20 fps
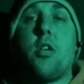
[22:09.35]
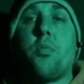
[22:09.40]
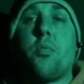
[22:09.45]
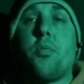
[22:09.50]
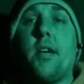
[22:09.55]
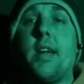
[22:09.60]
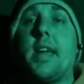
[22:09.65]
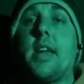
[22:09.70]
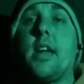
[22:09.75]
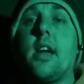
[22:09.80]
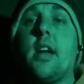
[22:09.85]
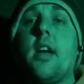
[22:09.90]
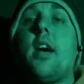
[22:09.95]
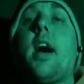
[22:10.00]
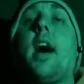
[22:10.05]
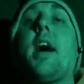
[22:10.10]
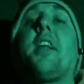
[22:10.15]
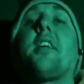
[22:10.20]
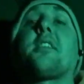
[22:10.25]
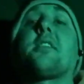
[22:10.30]
and I
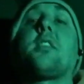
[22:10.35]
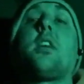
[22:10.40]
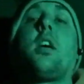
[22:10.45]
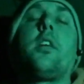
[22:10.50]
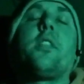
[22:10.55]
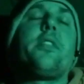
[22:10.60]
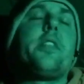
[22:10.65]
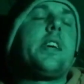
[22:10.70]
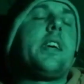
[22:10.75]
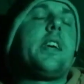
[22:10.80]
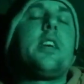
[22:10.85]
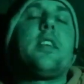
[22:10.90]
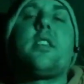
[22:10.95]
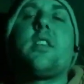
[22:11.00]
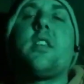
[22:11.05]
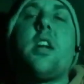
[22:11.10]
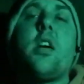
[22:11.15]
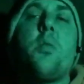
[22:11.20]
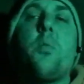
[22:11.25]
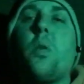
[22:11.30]
started thinking, you know what,
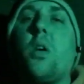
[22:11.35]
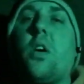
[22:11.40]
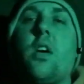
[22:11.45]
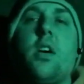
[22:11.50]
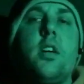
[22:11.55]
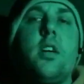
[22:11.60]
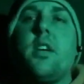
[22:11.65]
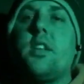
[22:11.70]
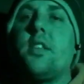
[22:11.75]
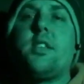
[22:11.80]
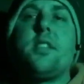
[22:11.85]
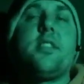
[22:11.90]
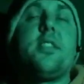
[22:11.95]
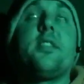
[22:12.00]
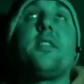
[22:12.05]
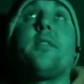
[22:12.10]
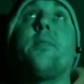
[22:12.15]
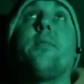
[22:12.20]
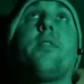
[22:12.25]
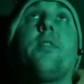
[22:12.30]
this isn't for
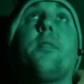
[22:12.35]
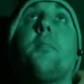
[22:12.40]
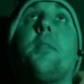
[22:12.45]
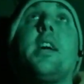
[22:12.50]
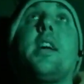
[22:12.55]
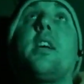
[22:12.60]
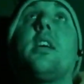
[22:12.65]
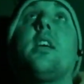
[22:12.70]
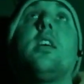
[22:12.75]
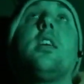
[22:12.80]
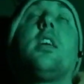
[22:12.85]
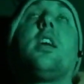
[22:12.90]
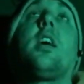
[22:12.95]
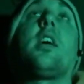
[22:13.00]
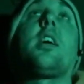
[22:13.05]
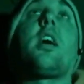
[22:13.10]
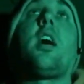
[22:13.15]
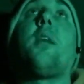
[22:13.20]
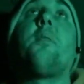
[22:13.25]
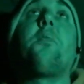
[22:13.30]
me. Like, I'm not going
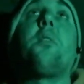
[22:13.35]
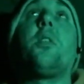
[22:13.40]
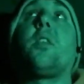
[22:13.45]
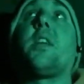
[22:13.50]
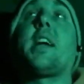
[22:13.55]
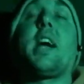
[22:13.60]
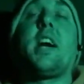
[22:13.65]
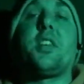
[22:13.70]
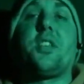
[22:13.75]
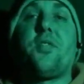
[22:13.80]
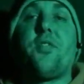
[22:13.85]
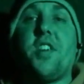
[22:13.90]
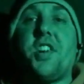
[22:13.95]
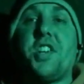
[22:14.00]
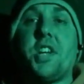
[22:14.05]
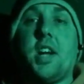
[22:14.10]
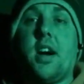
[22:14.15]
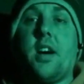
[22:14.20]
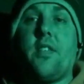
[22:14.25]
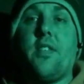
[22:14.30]
to catch fish out of here,
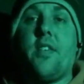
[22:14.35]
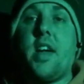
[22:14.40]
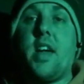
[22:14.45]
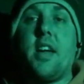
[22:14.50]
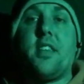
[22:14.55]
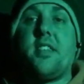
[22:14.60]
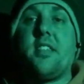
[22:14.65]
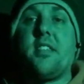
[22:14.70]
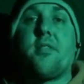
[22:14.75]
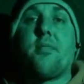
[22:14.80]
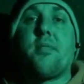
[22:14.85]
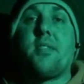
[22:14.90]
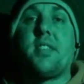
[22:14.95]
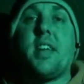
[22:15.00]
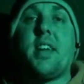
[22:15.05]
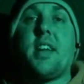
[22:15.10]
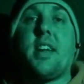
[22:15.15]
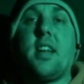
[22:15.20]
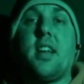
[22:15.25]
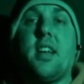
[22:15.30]
this is ridiculous.
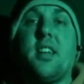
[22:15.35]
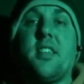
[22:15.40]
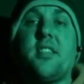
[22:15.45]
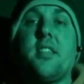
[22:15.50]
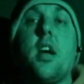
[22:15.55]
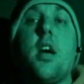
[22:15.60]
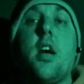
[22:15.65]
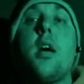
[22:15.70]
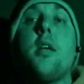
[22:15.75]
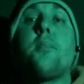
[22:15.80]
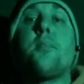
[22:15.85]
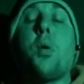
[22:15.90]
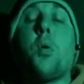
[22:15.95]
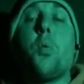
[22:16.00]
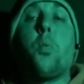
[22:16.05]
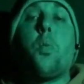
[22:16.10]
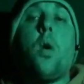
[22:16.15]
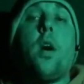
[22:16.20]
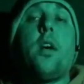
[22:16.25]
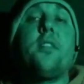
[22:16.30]
But
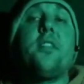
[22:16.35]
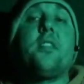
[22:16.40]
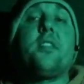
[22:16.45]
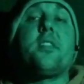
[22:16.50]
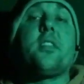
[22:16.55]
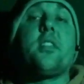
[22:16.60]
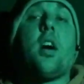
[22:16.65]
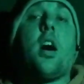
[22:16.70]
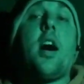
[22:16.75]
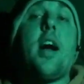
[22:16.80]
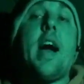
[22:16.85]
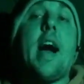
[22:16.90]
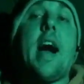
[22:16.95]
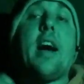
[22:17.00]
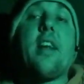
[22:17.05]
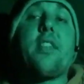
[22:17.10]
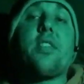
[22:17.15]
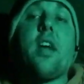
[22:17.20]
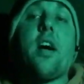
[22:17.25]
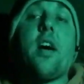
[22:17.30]
once I had that
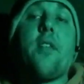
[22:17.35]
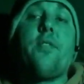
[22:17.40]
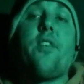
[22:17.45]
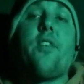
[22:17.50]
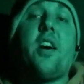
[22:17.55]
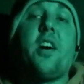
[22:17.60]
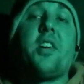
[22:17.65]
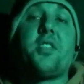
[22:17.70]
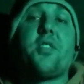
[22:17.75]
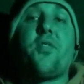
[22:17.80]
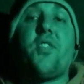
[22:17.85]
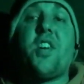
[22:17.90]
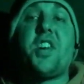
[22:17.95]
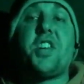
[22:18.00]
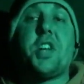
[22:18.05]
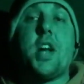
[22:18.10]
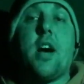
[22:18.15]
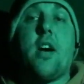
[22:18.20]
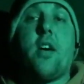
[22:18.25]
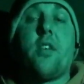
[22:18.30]
first fish out of
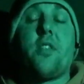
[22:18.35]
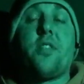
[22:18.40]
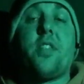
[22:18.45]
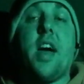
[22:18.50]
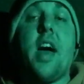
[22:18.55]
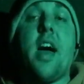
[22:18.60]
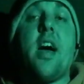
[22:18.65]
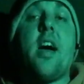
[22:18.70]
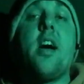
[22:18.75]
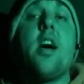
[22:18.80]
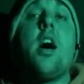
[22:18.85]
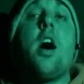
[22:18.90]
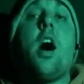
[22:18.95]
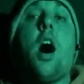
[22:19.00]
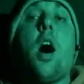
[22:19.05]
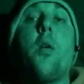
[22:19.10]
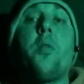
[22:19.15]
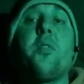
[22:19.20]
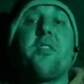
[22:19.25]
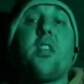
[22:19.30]
there, I was like,
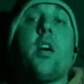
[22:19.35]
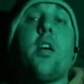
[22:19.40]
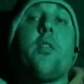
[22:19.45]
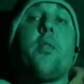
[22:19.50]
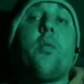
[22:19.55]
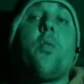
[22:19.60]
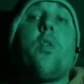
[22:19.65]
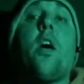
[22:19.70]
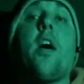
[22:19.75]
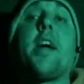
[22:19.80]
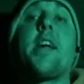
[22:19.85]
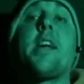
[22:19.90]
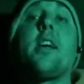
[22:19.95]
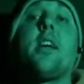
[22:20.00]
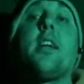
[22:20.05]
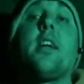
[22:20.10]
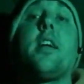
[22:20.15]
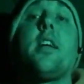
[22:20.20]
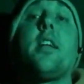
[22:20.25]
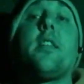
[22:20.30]
right,
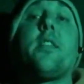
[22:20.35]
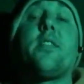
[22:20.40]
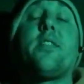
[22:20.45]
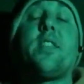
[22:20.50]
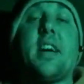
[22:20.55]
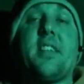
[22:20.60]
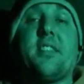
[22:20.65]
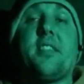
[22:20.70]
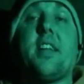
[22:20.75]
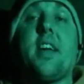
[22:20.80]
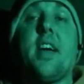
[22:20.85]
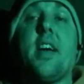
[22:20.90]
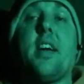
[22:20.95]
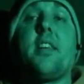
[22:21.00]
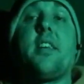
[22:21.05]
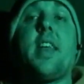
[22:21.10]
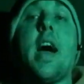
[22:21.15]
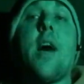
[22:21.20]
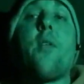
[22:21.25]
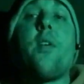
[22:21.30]
that's it. Now I've
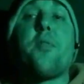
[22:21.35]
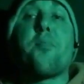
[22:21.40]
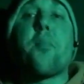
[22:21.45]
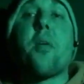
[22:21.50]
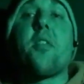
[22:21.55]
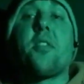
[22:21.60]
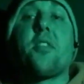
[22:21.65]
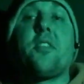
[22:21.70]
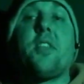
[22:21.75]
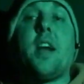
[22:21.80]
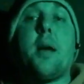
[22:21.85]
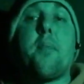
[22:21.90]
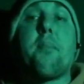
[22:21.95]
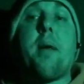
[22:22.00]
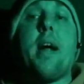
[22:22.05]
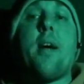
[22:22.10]
broken that barrier,